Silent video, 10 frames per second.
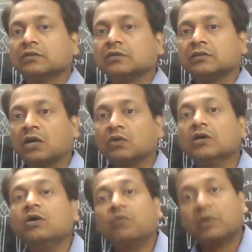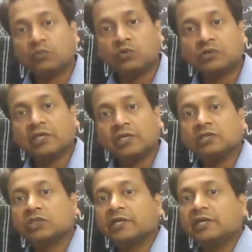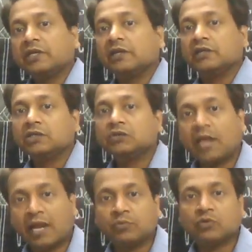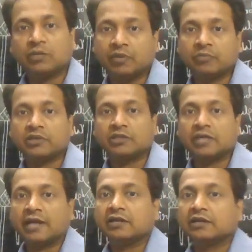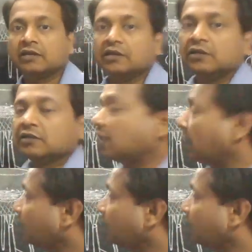Now, one more thing, children, here you have to remember that the